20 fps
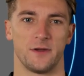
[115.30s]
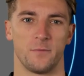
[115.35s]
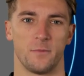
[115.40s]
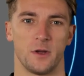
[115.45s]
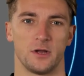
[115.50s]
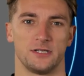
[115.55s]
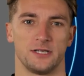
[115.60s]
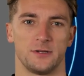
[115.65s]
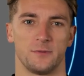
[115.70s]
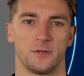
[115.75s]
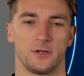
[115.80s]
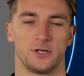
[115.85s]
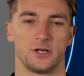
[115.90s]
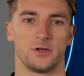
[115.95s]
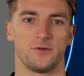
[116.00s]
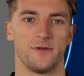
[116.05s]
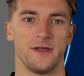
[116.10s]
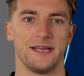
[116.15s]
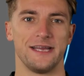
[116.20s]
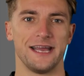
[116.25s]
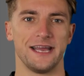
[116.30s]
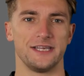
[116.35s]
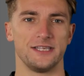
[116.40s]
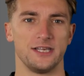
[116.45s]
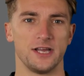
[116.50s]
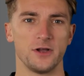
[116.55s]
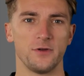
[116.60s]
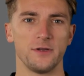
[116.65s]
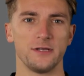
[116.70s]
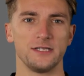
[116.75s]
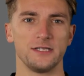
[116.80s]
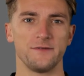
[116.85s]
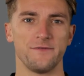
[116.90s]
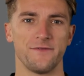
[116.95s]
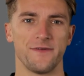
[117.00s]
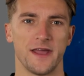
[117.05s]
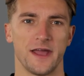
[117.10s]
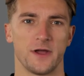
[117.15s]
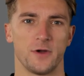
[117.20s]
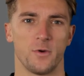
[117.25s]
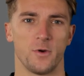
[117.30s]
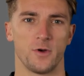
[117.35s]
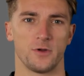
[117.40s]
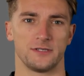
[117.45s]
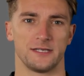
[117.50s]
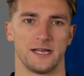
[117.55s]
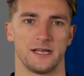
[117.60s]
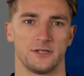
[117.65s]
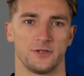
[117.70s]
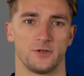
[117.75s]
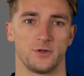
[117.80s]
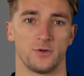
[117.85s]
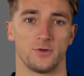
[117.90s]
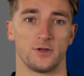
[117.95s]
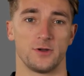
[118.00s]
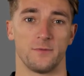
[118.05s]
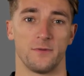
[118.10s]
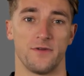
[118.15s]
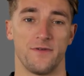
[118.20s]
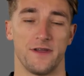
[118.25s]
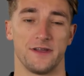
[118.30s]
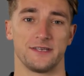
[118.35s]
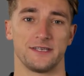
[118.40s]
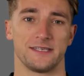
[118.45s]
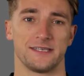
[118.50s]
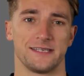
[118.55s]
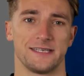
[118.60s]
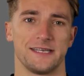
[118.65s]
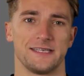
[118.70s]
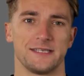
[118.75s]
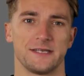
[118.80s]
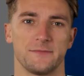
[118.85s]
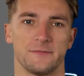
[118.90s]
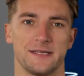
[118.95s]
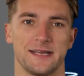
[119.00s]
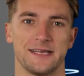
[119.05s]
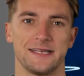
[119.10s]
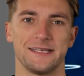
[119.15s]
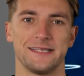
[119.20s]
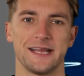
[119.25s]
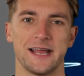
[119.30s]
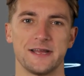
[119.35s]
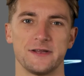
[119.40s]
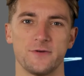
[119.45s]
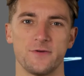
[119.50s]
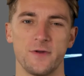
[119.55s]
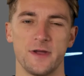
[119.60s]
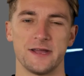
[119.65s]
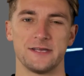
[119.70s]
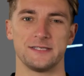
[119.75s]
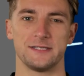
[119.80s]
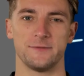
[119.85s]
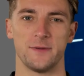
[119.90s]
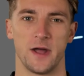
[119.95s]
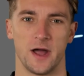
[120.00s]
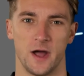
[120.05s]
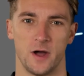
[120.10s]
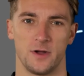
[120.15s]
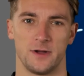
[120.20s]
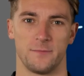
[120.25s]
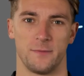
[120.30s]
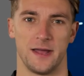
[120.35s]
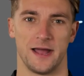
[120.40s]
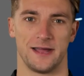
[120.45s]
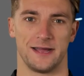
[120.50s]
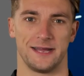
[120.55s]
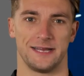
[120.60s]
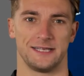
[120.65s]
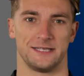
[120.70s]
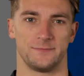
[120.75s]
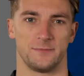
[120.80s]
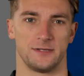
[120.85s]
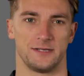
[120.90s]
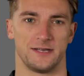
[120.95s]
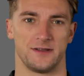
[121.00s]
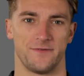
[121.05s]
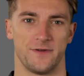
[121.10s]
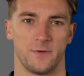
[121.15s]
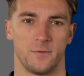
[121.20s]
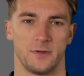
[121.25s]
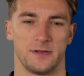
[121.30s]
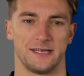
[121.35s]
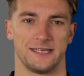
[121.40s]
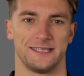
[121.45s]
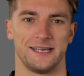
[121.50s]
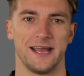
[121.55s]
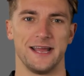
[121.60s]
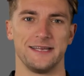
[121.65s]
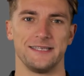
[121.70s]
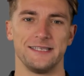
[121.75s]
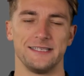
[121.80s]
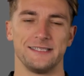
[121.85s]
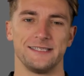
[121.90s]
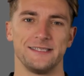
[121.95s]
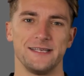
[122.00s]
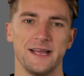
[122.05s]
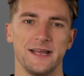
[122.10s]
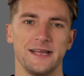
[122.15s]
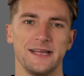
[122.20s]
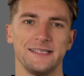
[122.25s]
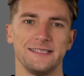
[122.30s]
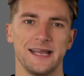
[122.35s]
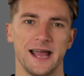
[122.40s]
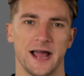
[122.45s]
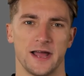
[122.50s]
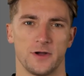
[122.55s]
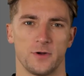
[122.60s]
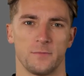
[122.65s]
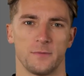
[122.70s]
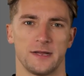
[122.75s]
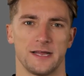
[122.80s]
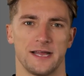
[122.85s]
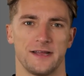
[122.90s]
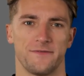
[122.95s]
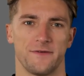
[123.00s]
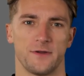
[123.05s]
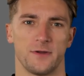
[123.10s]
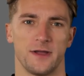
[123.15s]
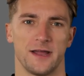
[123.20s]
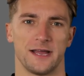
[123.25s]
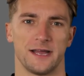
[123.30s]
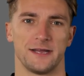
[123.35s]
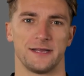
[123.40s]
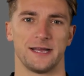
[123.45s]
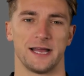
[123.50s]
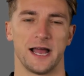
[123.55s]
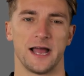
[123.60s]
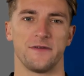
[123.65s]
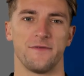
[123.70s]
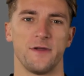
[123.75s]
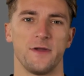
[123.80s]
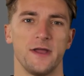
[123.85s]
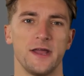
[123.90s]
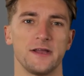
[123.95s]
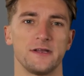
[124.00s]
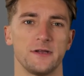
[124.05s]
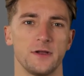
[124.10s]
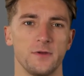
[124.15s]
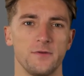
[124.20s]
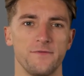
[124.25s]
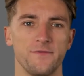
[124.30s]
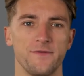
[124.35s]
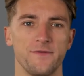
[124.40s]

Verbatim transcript: While solutions like next-generation firewalls and intrusion prevention systems can detect threats, a honeypot is specifically designed to study attacker behavior and uncover unknown